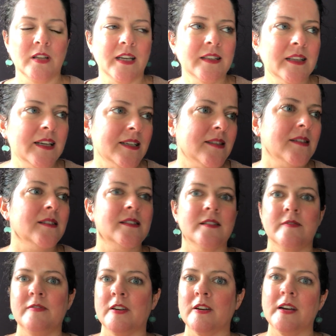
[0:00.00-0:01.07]
unless it's a
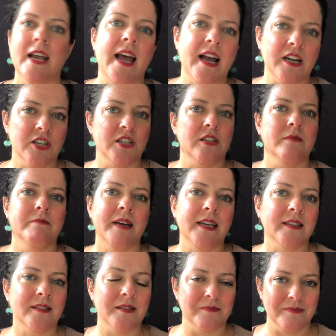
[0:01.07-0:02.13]
very
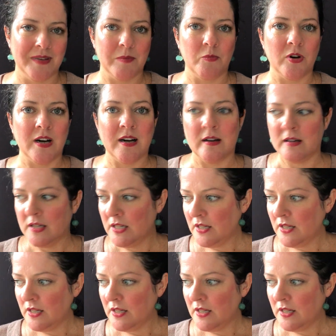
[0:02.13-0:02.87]
action-based memoir.